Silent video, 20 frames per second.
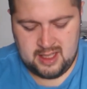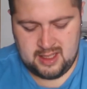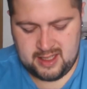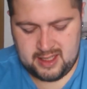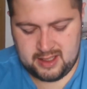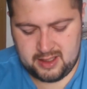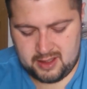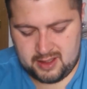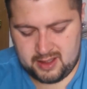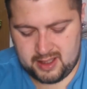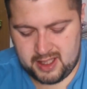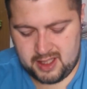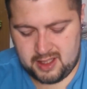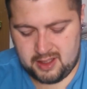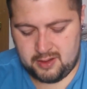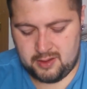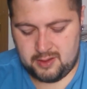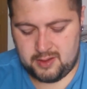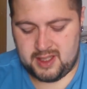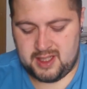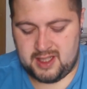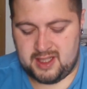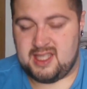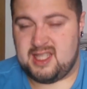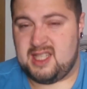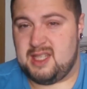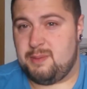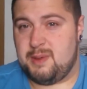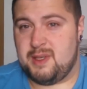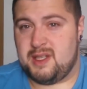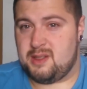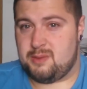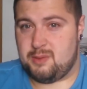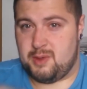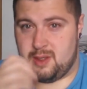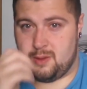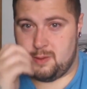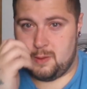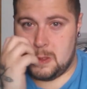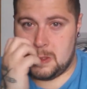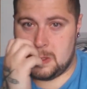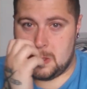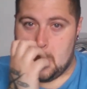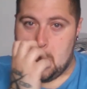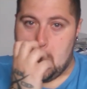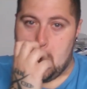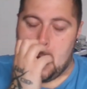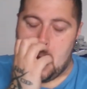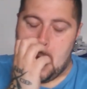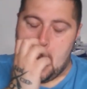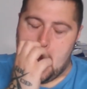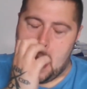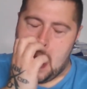That just lets you know that it's steeping as well, so